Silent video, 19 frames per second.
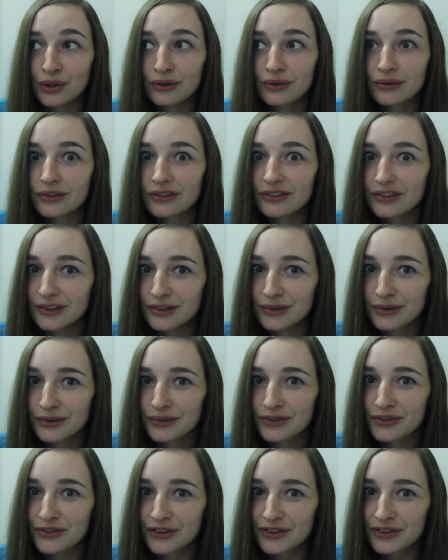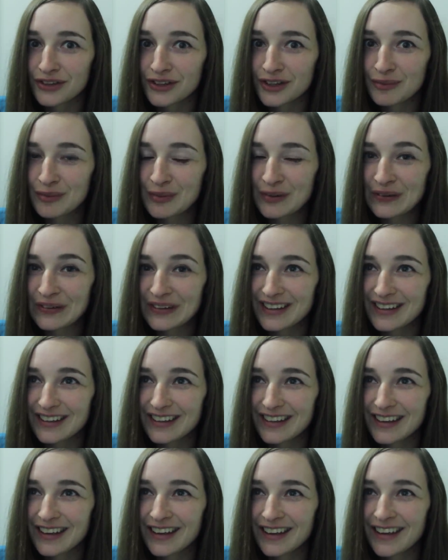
but you're still stressing about it,